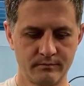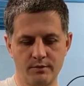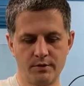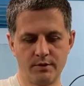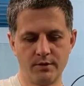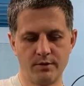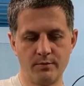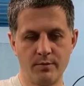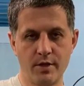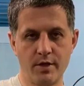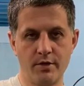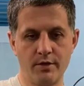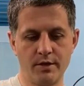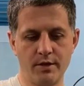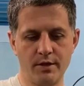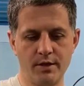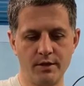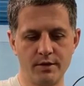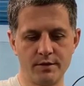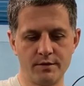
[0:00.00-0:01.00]
The bearing
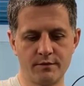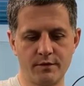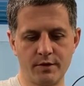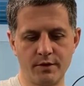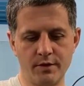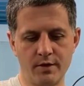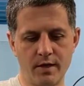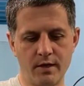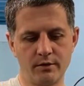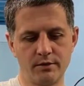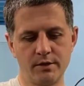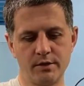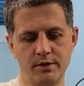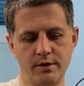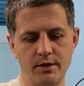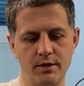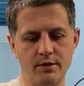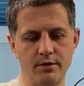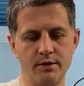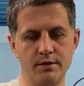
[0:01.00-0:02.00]
here is further out and
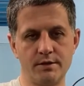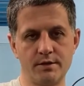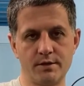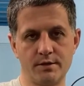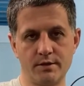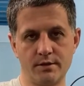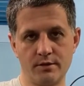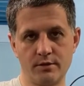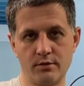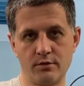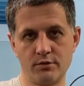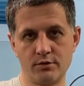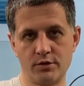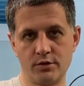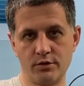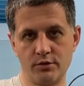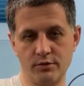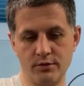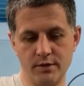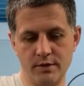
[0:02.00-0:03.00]
here it's closer
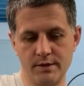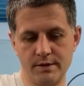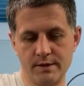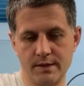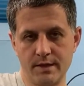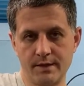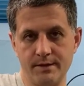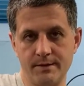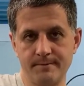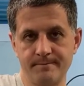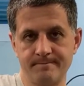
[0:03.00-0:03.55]
to the inside.